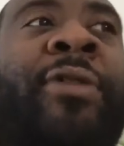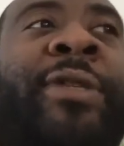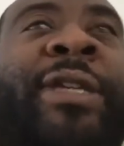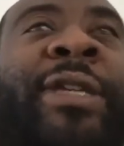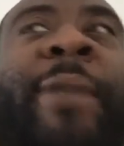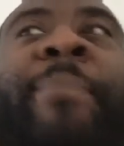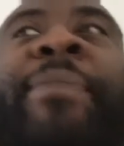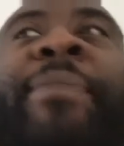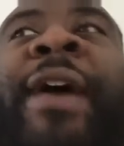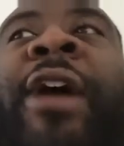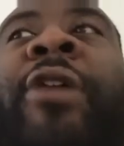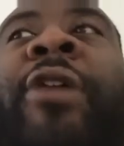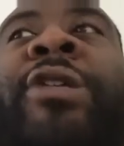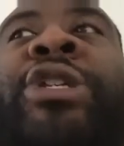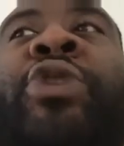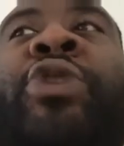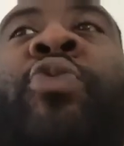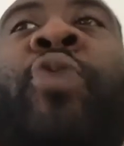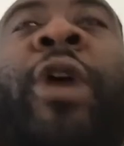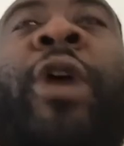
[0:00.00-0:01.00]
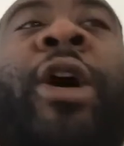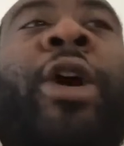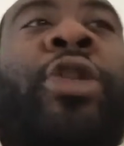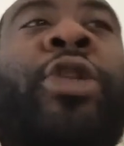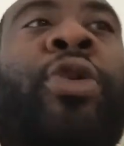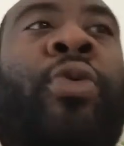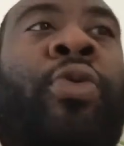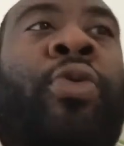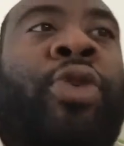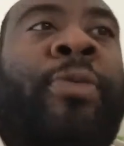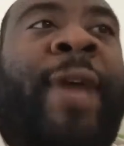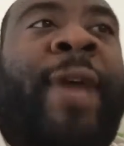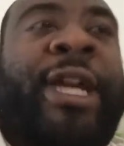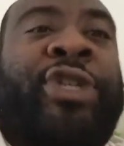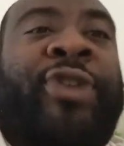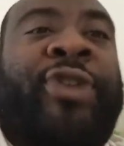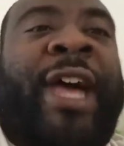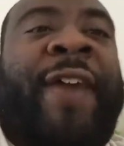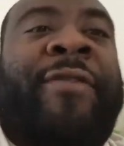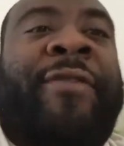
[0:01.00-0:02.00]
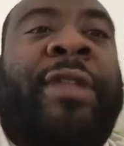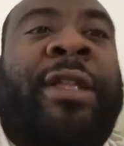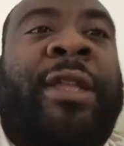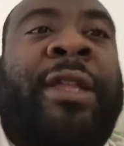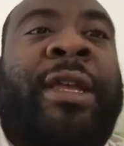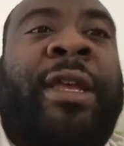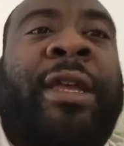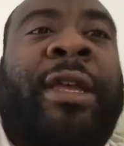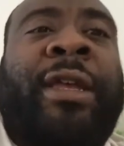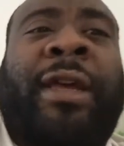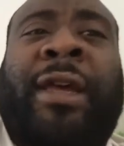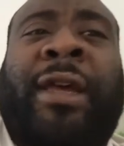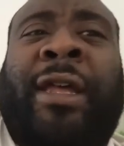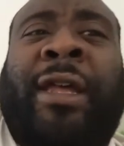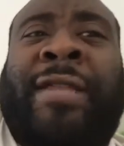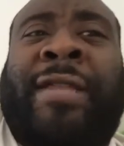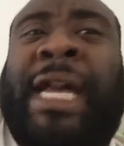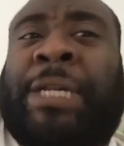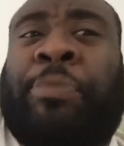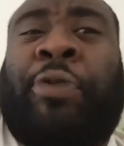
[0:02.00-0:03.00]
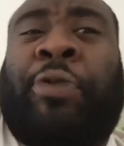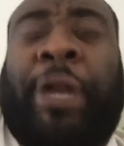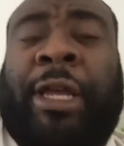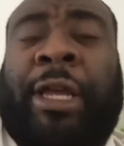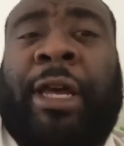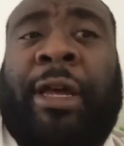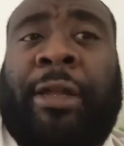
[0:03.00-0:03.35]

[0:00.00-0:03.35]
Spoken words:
compared to what other quarterbacks you have in the league? That's pretty good.